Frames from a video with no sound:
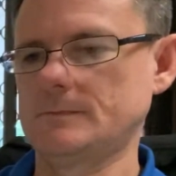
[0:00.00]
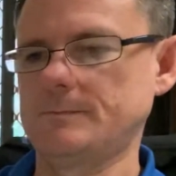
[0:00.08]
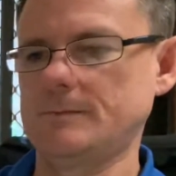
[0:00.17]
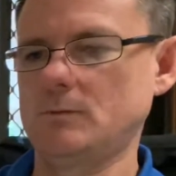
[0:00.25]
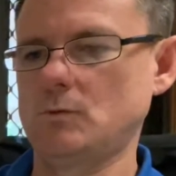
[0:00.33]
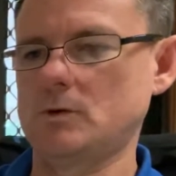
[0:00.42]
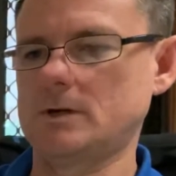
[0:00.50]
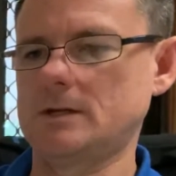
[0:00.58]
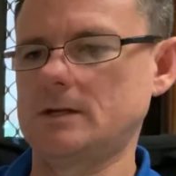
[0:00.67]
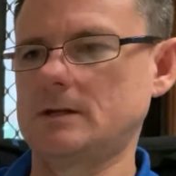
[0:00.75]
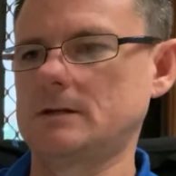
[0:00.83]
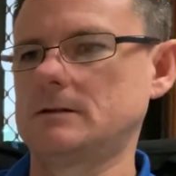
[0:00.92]
bit
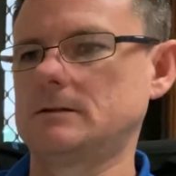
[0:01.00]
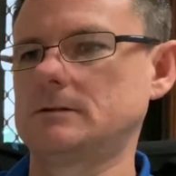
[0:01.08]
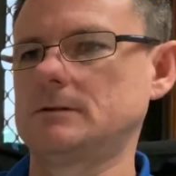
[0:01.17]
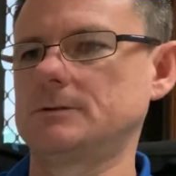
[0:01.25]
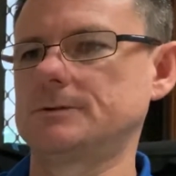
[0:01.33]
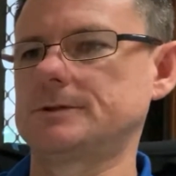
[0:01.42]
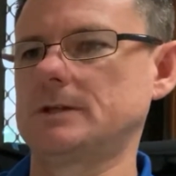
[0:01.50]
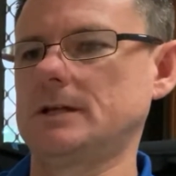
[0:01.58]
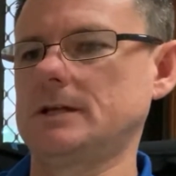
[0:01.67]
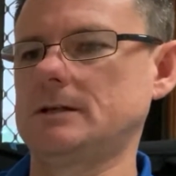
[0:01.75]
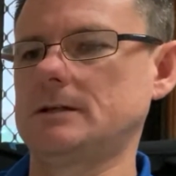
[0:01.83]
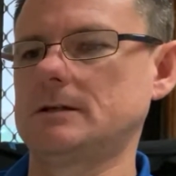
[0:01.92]
wonky, loose leg.